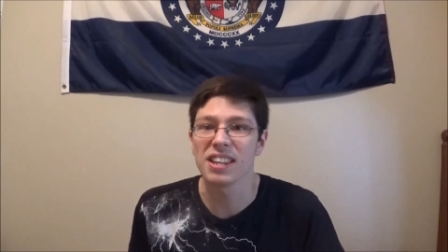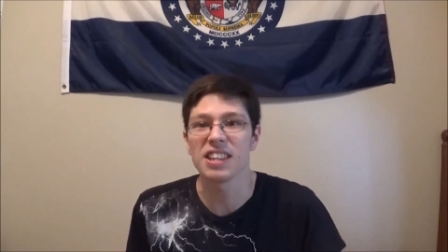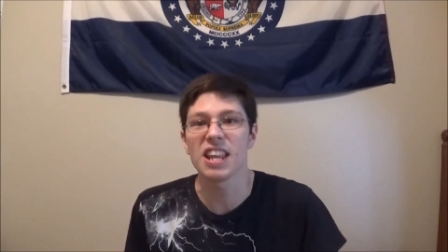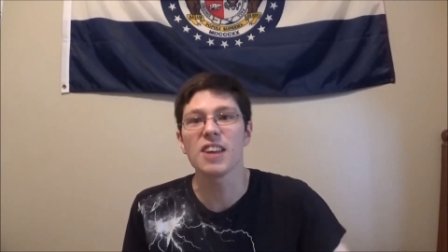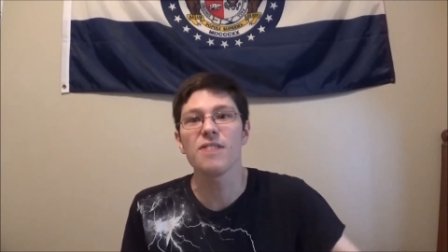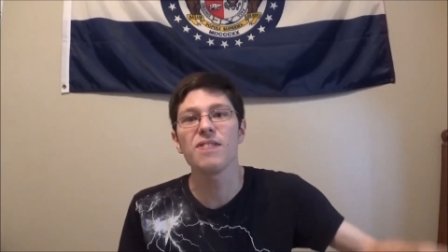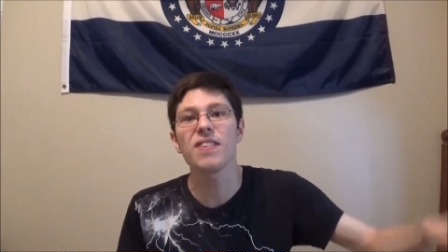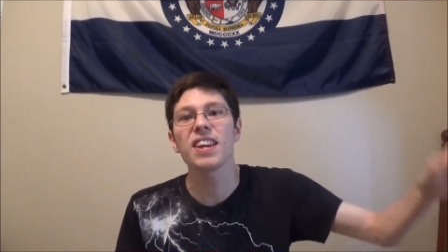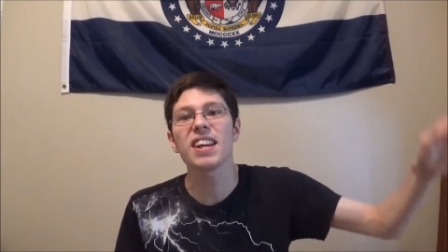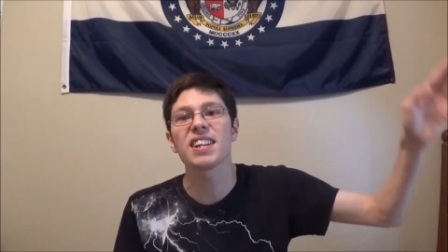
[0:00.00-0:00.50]

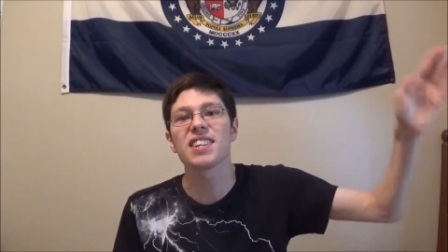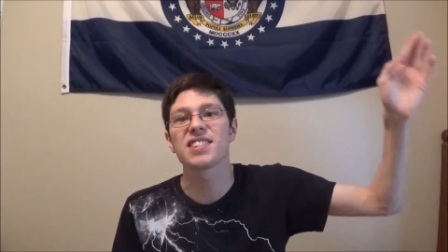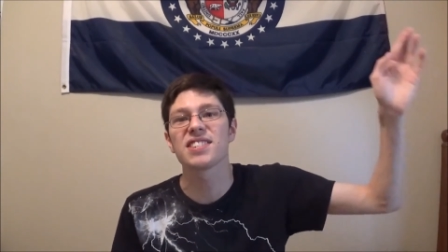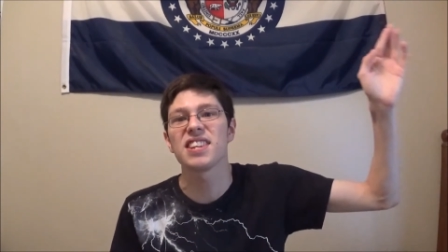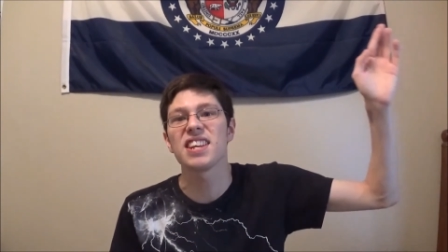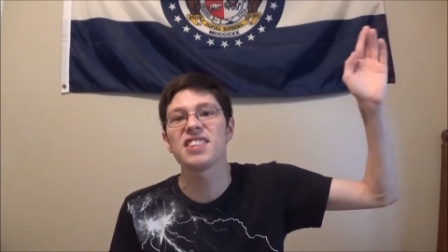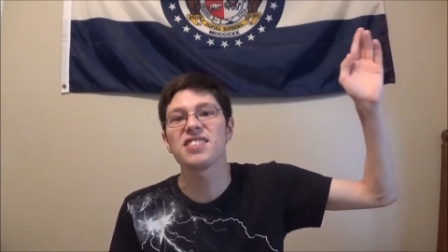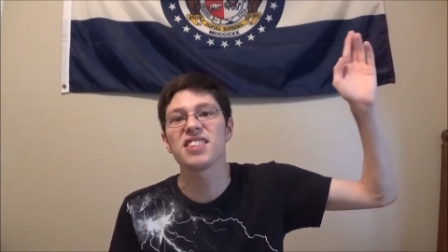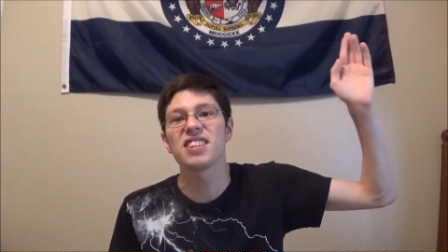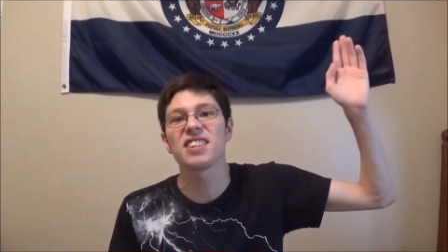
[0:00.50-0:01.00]
They think it's
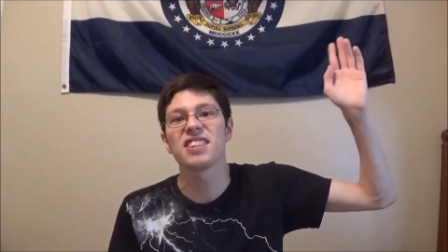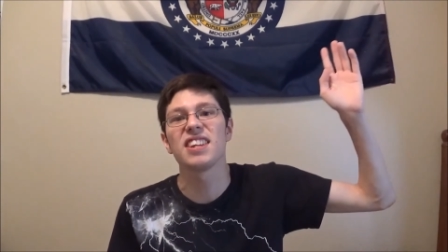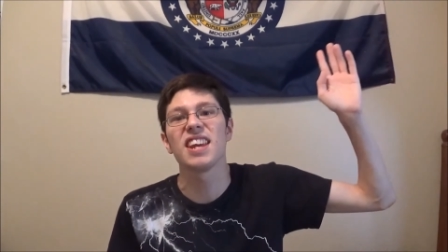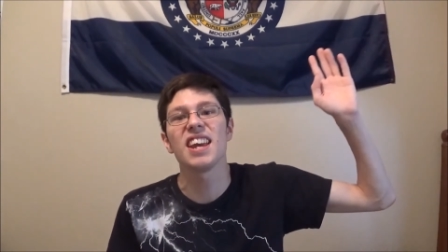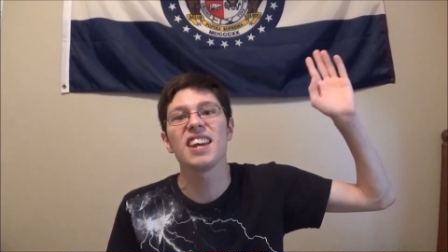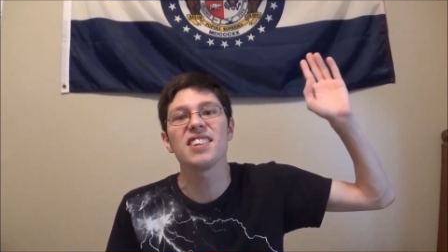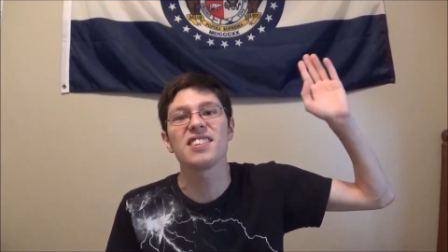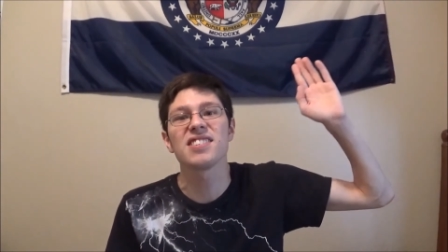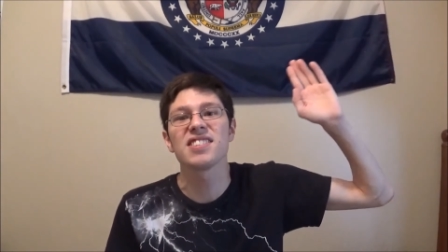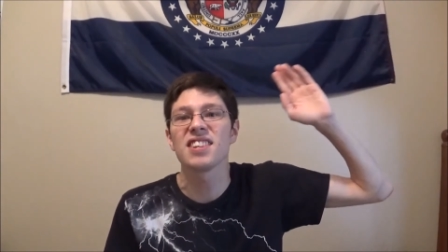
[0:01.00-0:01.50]
teaching
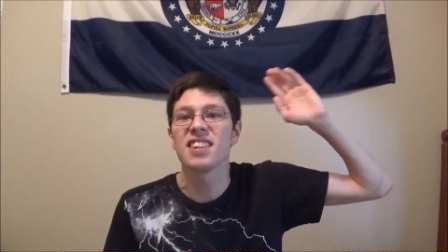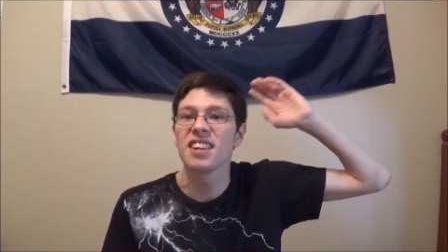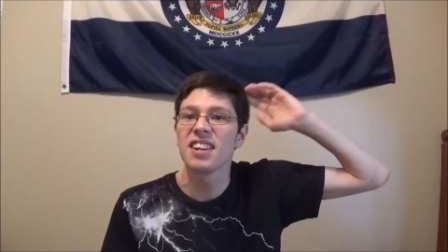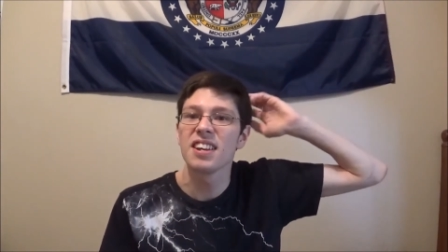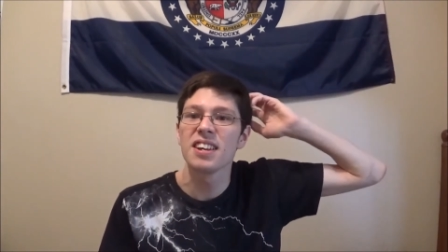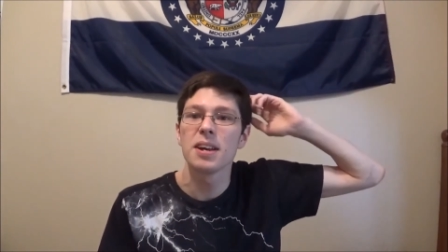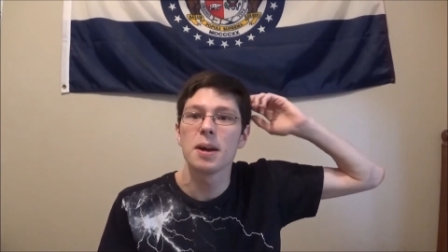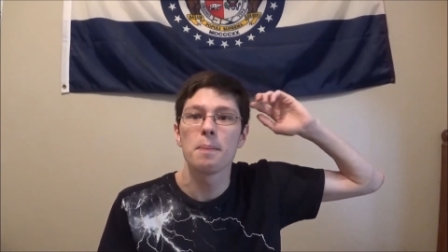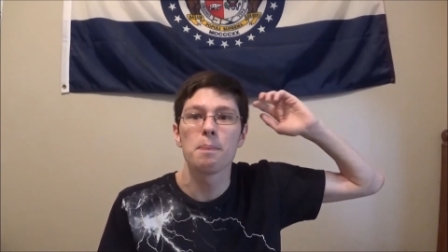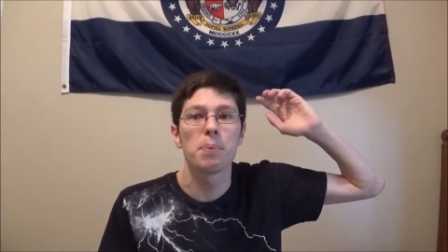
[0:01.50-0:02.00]
kids
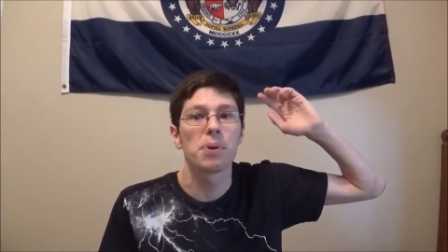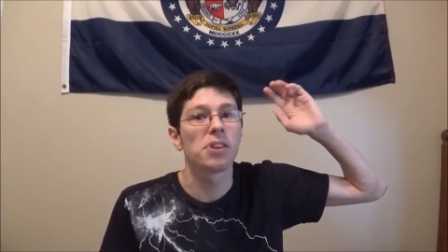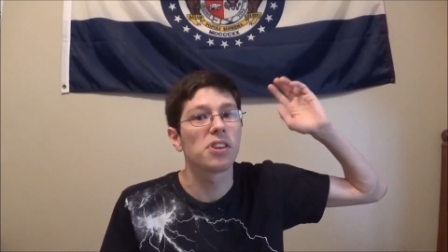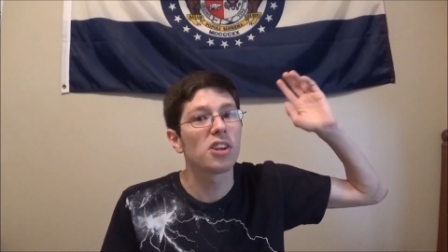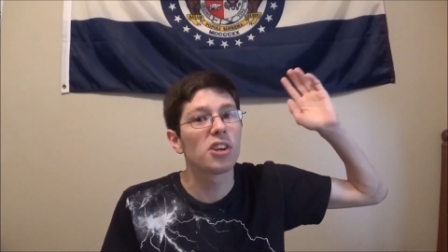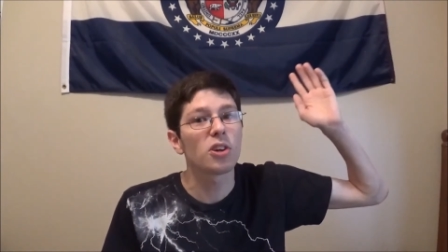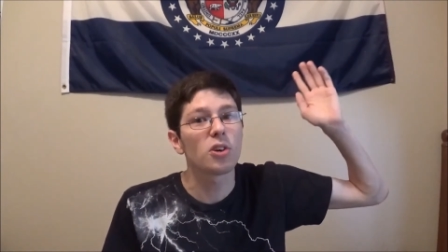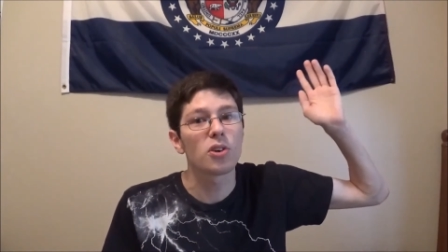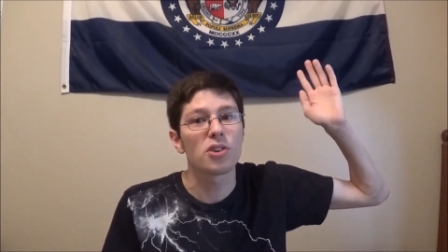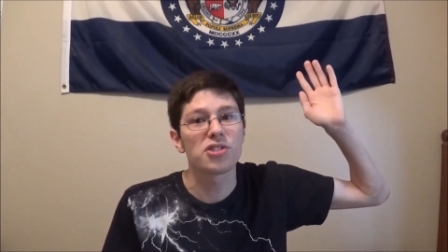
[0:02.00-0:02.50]

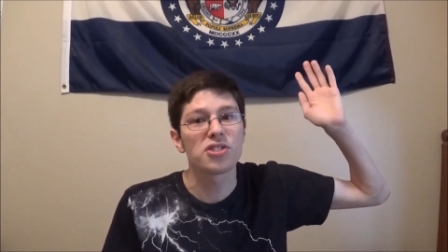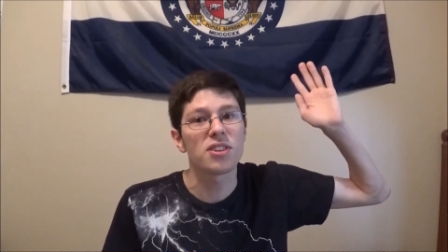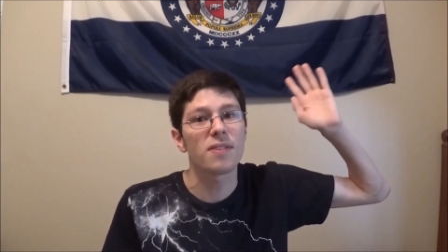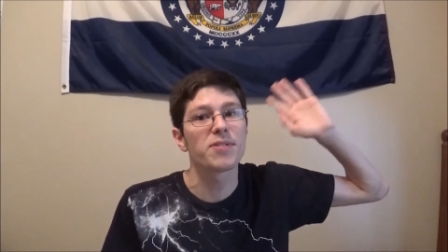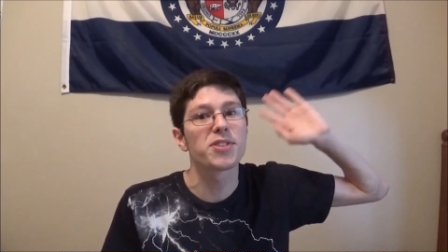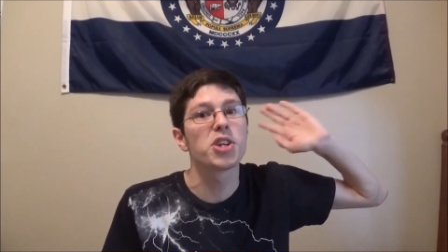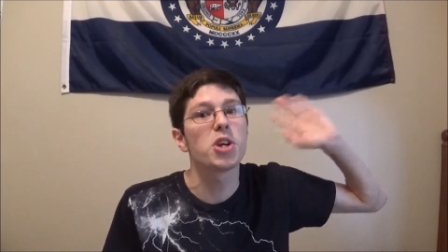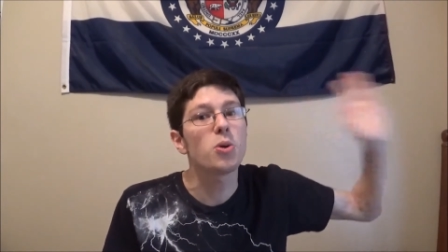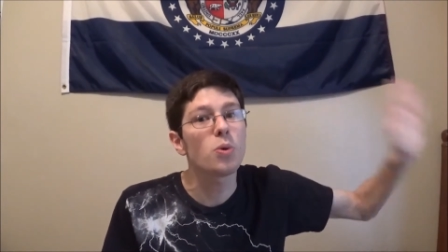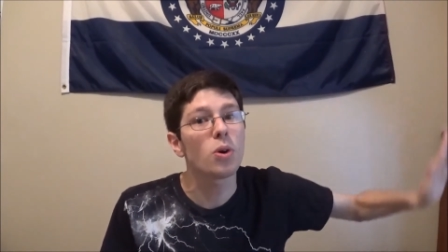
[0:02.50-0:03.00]
political stuff
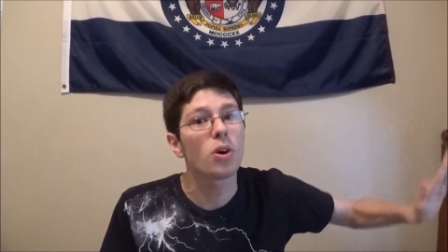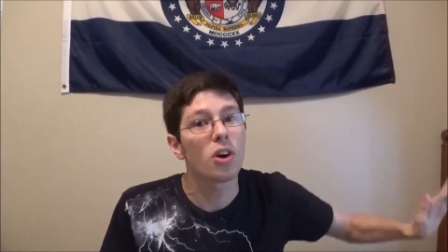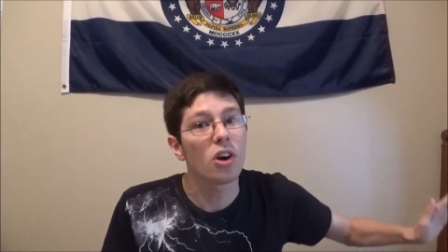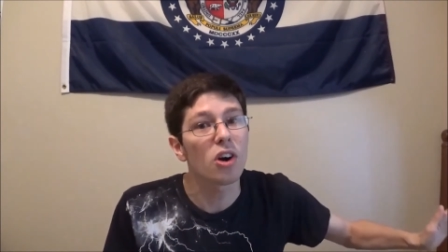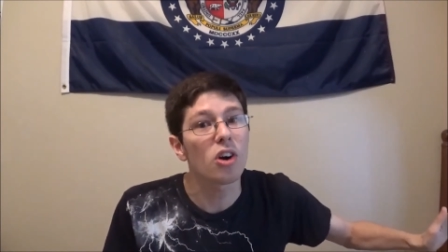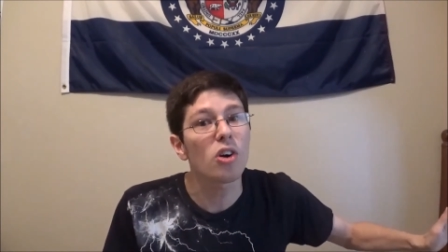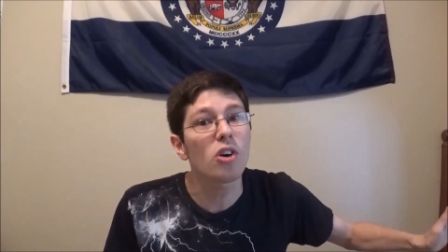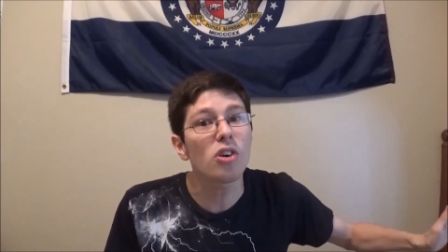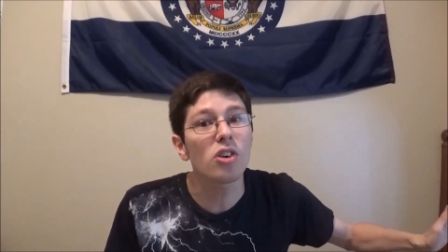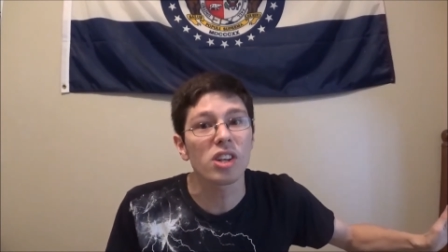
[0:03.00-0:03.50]
too
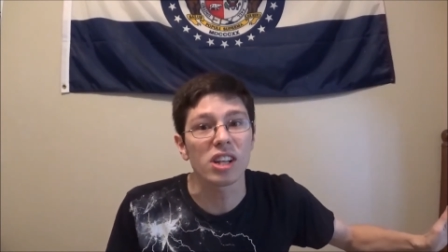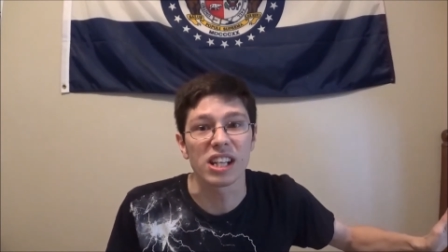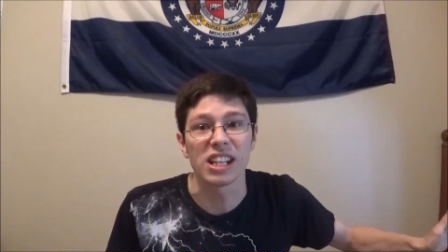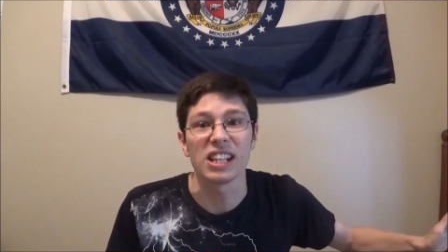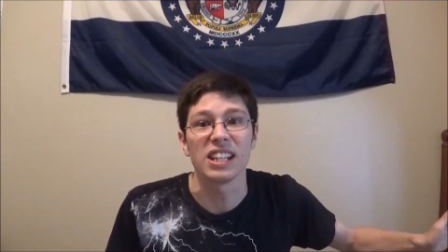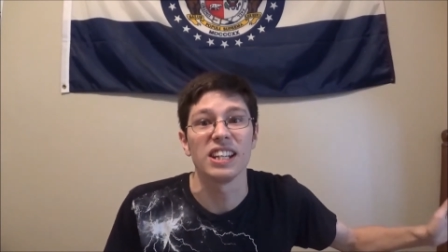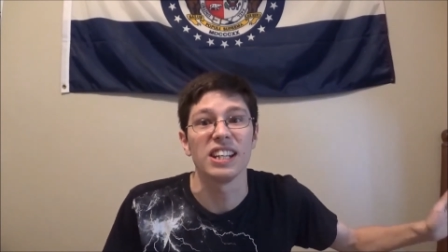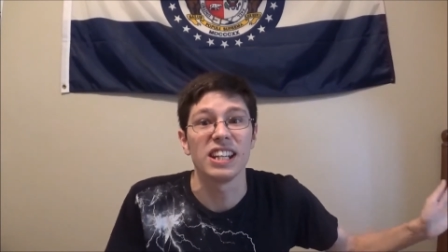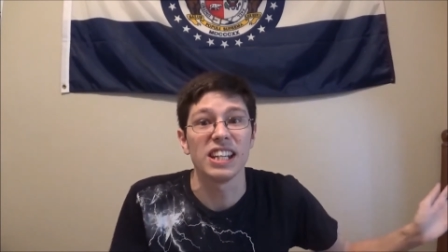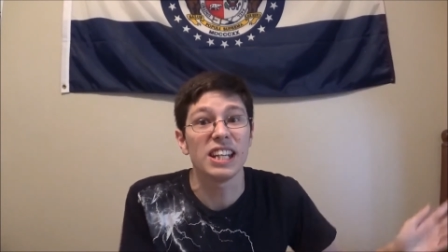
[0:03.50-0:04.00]
early,